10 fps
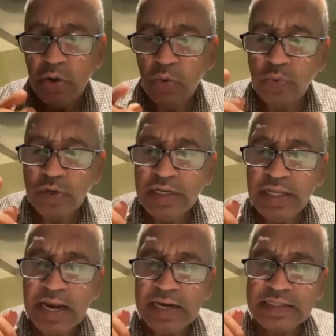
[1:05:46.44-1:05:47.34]
Only
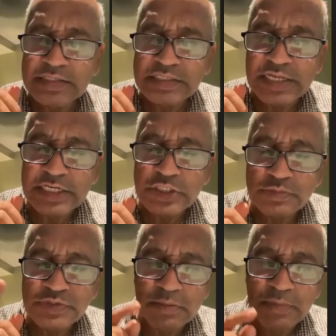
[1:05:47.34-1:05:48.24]
at the stage
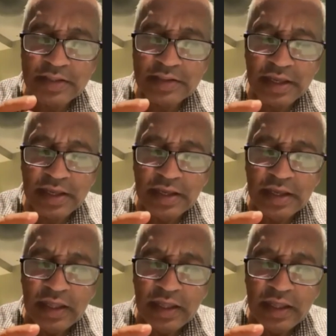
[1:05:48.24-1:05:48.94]
of samadhi,